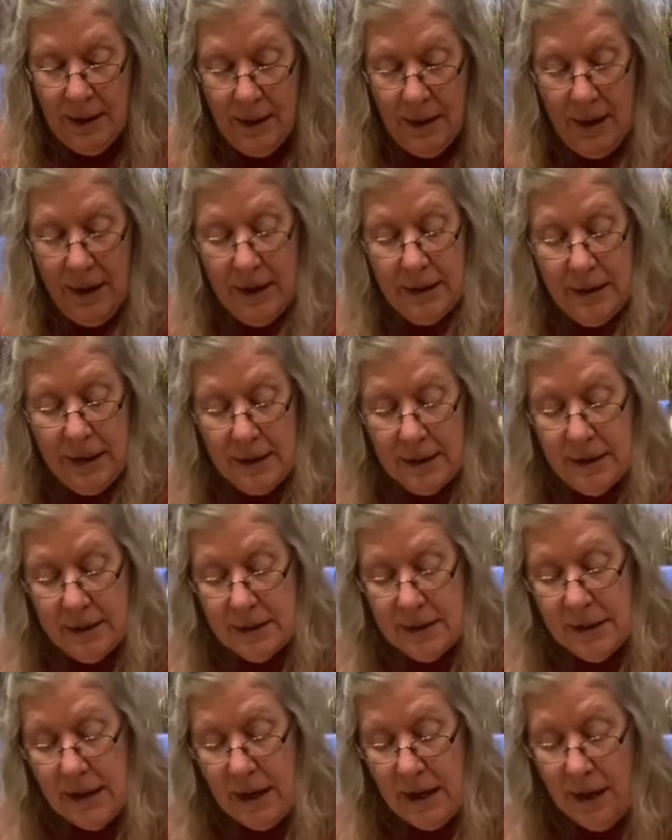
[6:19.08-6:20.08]
And then the
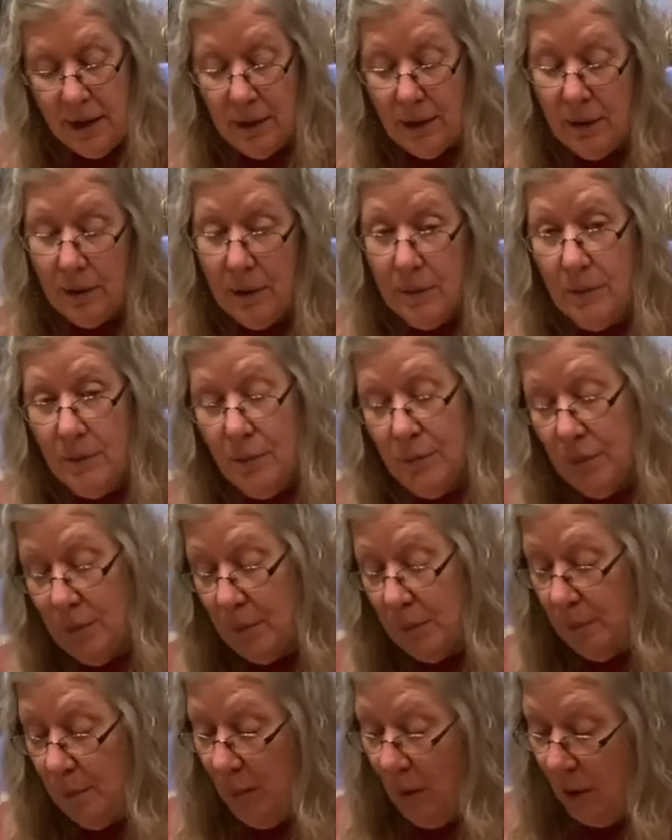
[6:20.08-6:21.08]
tail
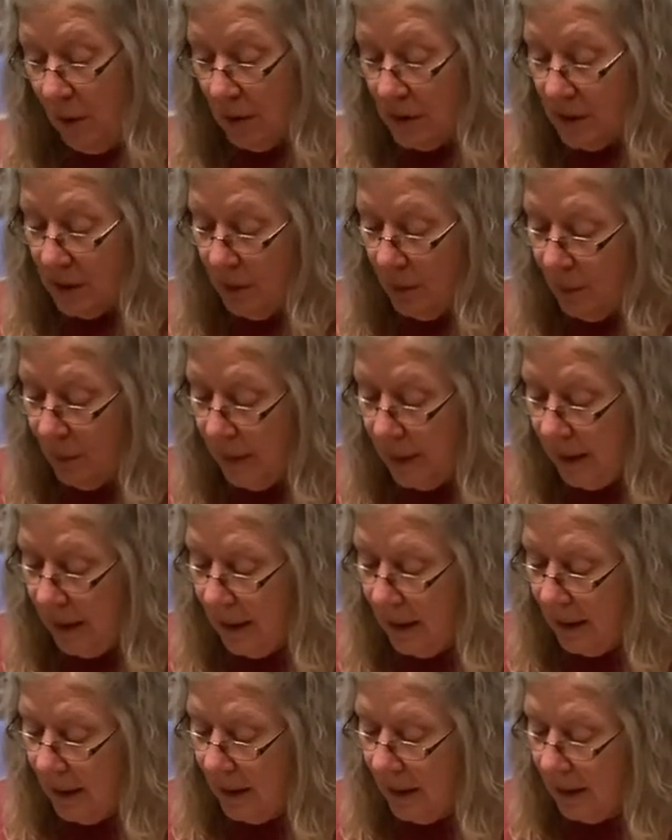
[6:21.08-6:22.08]
would also
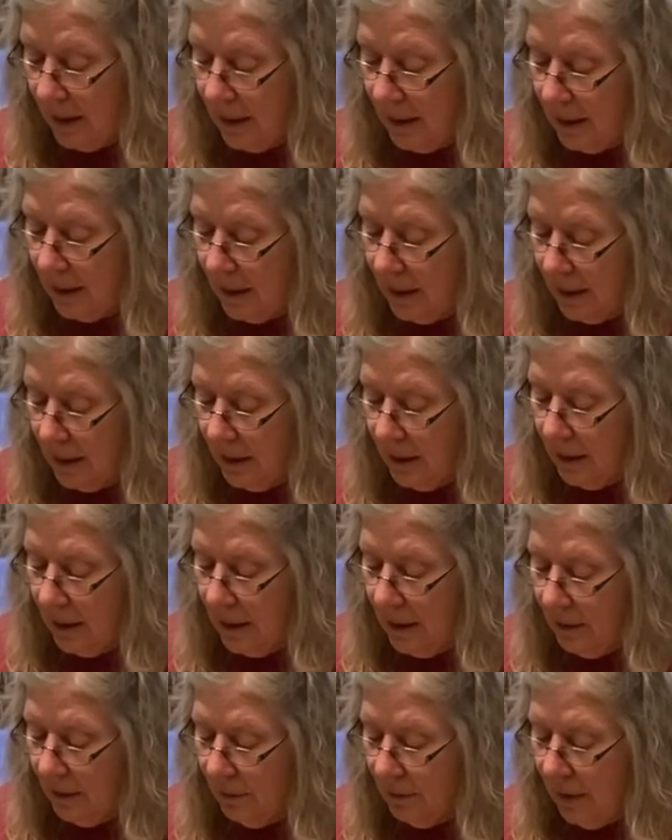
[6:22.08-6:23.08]
be
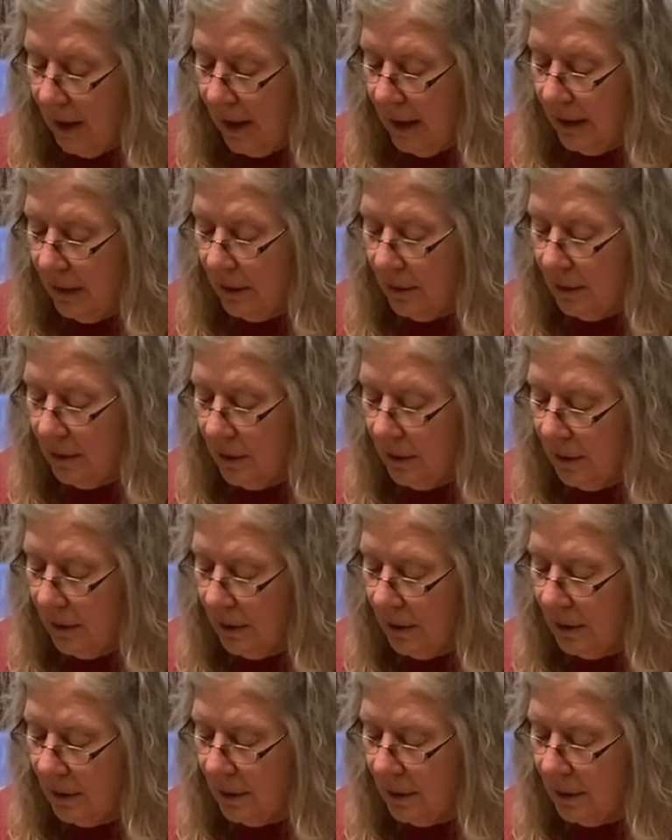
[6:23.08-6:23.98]
right along